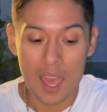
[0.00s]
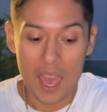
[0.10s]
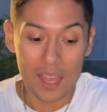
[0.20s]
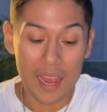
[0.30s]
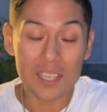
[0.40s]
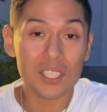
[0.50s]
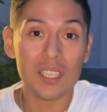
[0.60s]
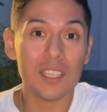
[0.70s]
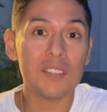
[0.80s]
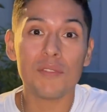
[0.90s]
And actually
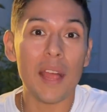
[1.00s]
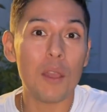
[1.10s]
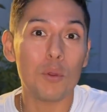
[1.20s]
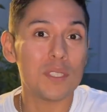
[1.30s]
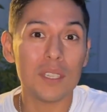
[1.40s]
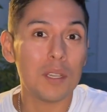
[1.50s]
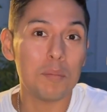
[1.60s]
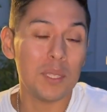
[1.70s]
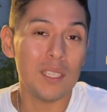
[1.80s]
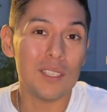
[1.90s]
this flight wasn't
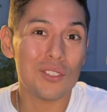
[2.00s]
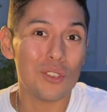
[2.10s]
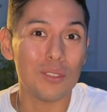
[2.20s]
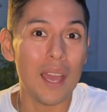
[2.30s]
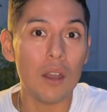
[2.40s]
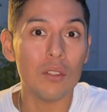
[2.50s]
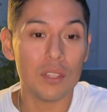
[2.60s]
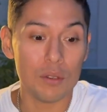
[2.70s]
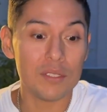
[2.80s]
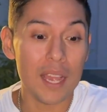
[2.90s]
completely sold out.
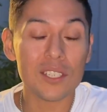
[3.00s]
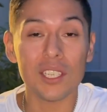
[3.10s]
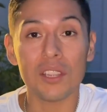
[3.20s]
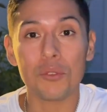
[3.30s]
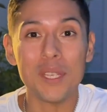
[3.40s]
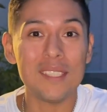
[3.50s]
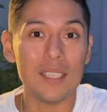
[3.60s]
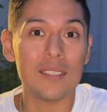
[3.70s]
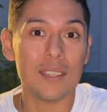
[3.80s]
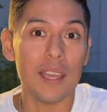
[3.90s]
There was actually 3
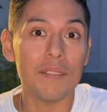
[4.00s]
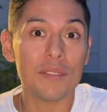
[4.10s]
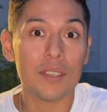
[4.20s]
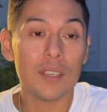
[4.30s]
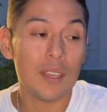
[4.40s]
seats left.